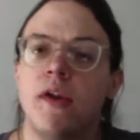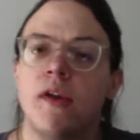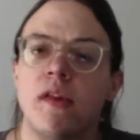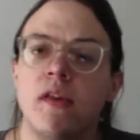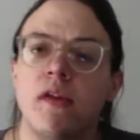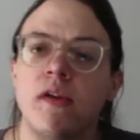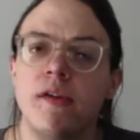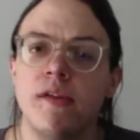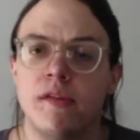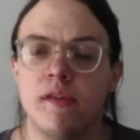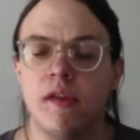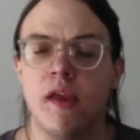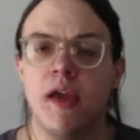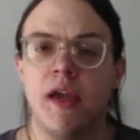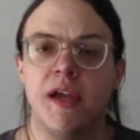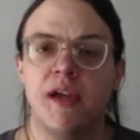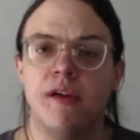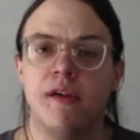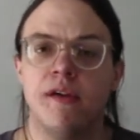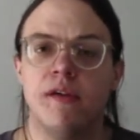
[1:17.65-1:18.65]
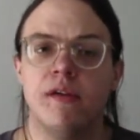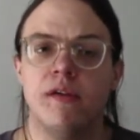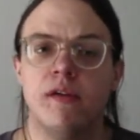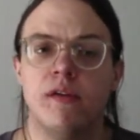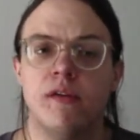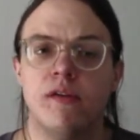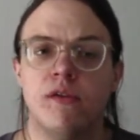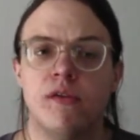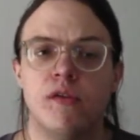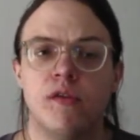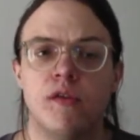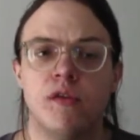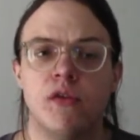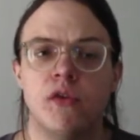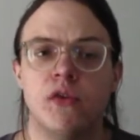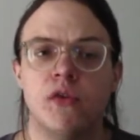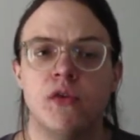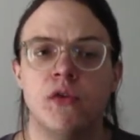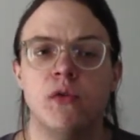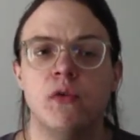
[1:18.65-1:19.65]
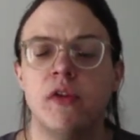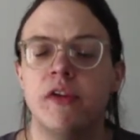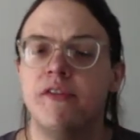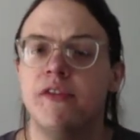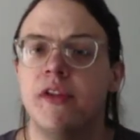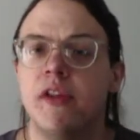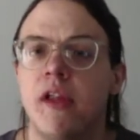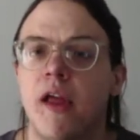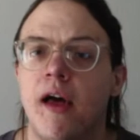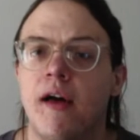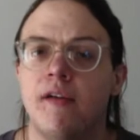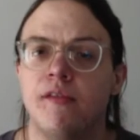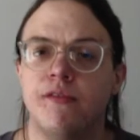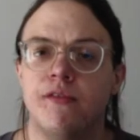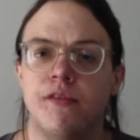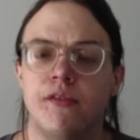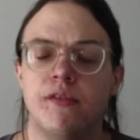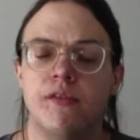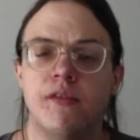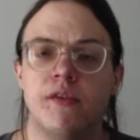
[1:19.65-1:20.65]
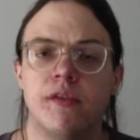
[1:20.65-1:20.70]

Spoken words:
it looks like to live in love,